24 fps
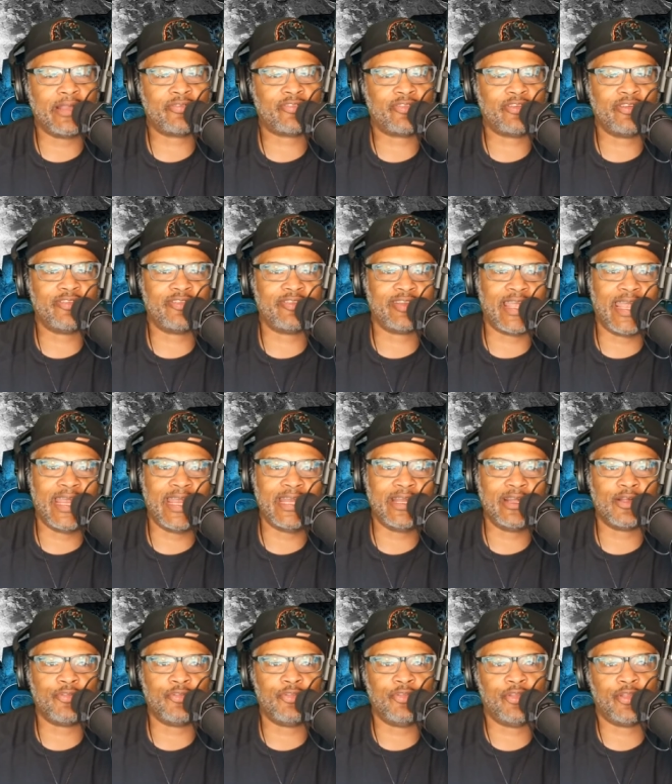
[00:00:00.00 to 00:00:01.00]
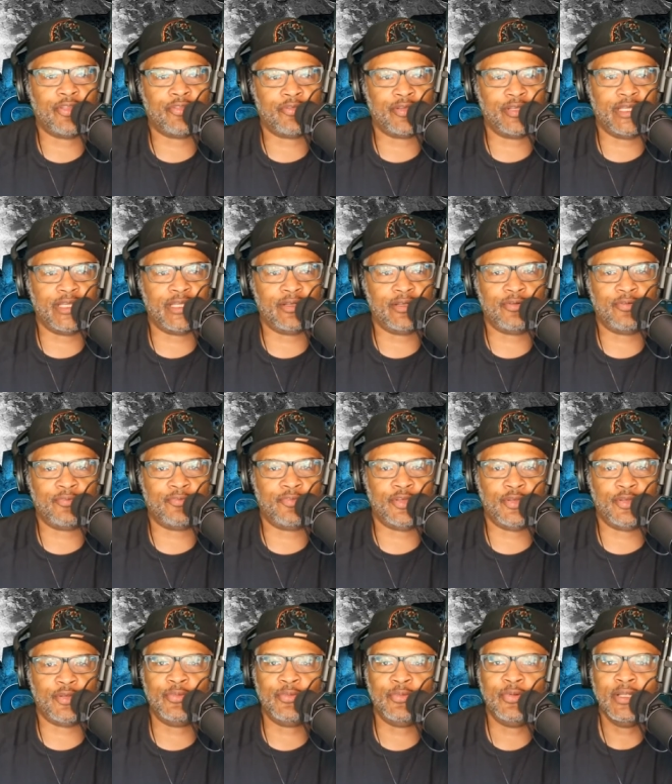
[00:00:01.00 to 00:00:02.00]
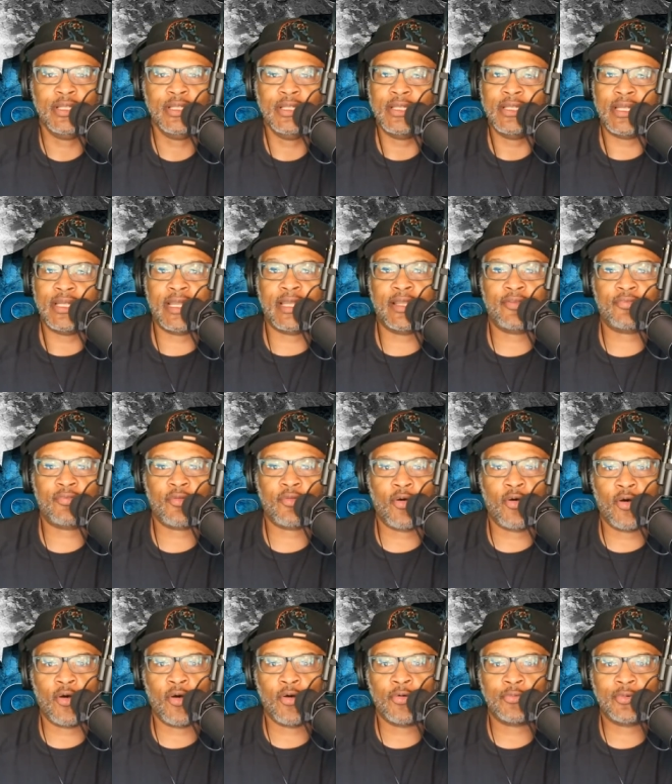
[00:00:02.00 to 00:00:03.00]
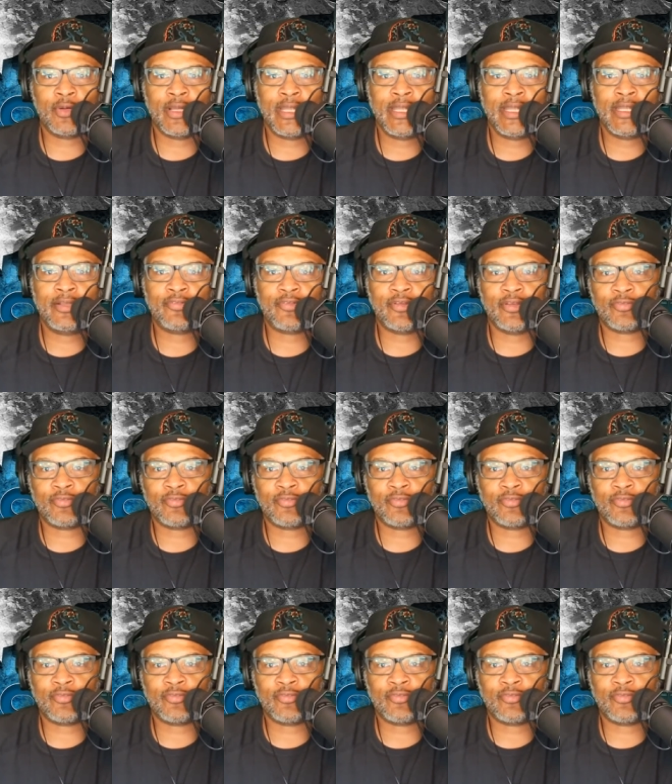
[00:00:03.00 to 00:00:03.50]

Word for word: today. Another interview, as always.